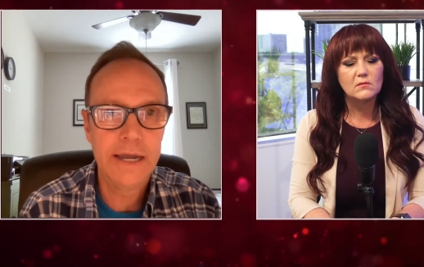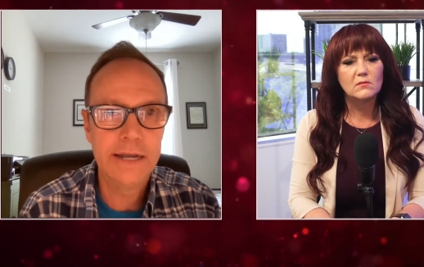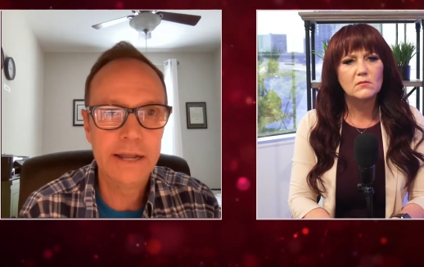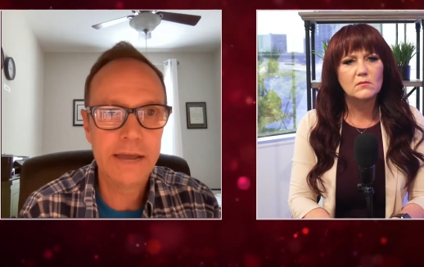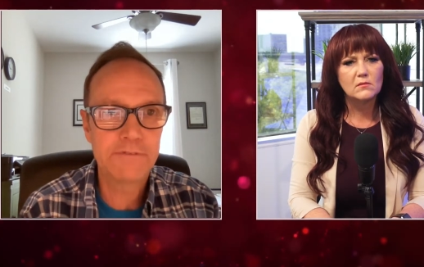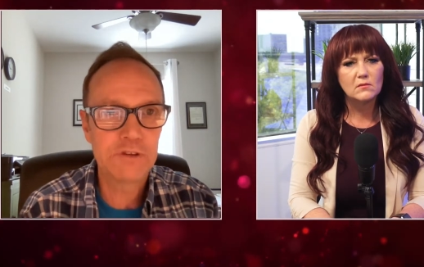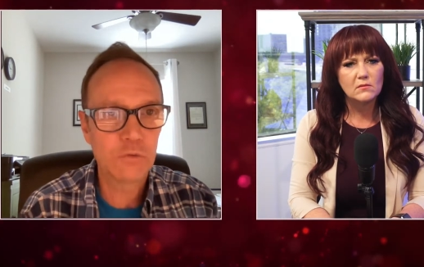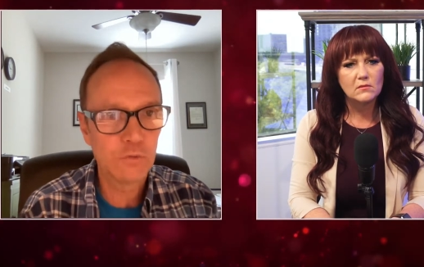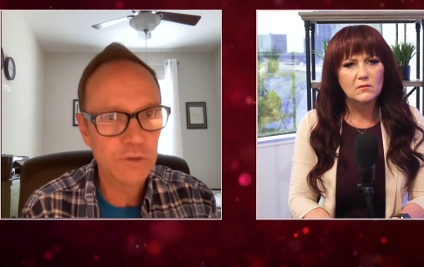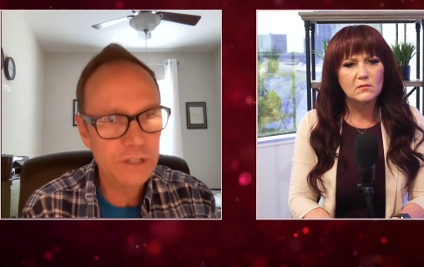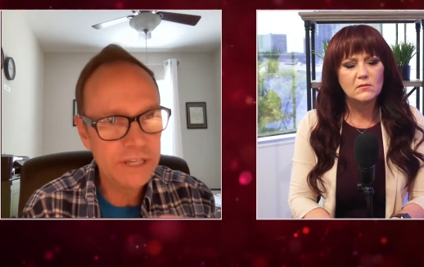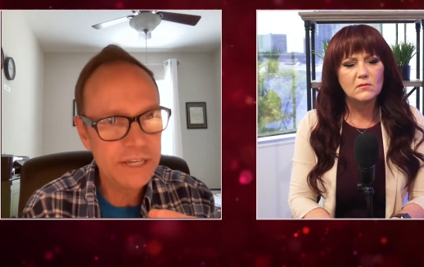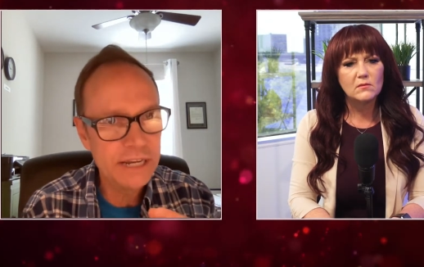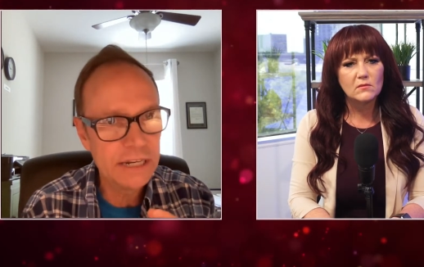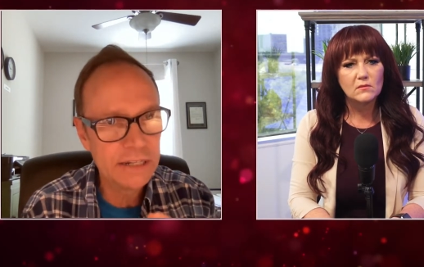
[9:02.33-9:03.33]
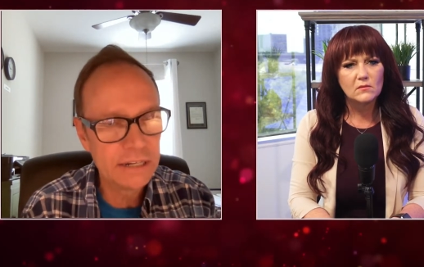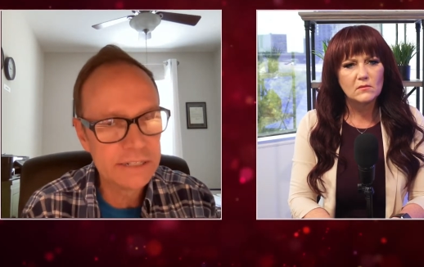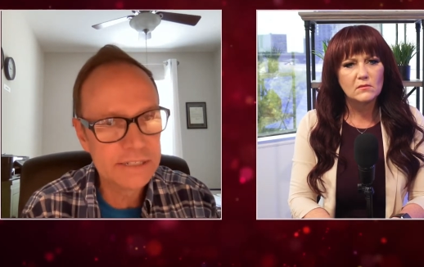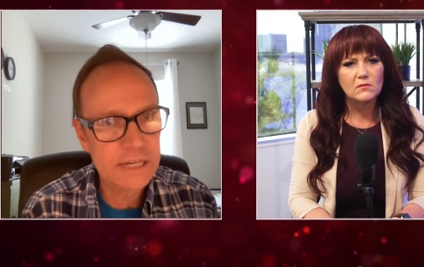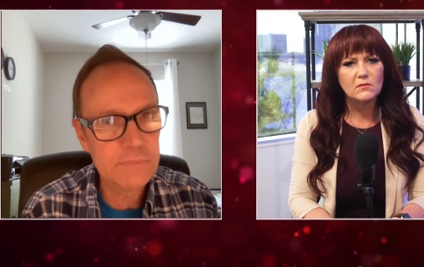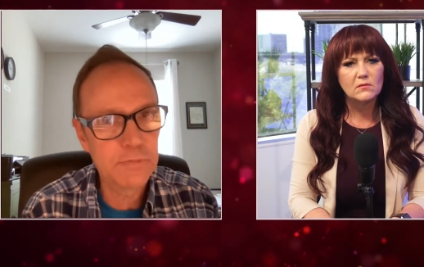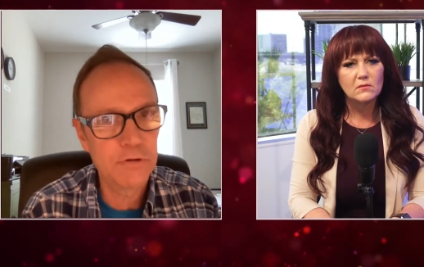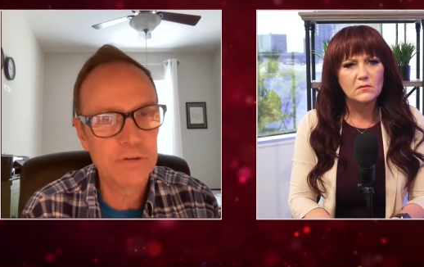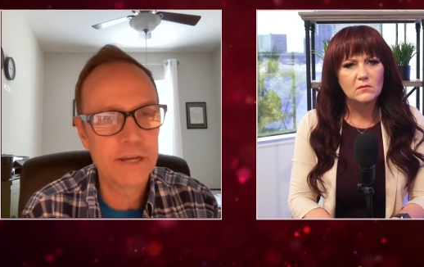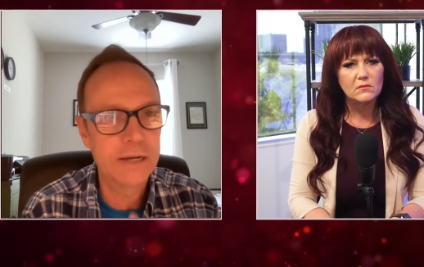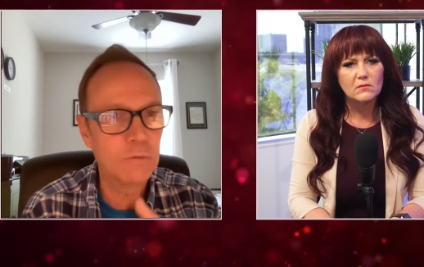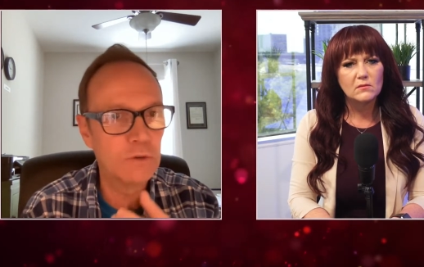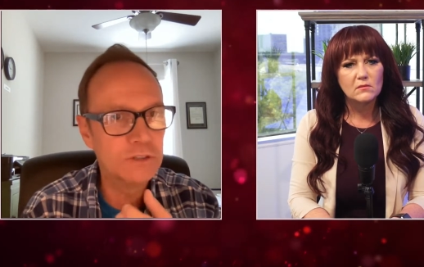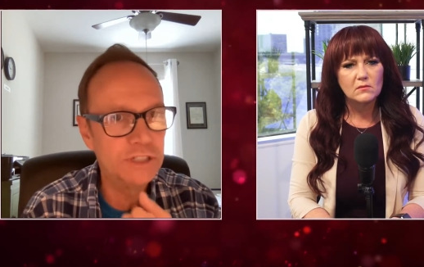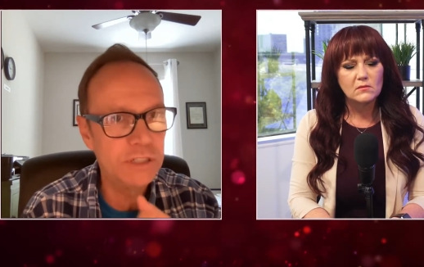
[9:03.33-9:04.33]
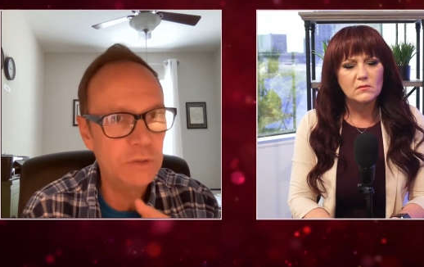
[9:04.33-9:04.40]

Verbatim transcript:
Speaker 1: and have to really get a little deeper. Like, well,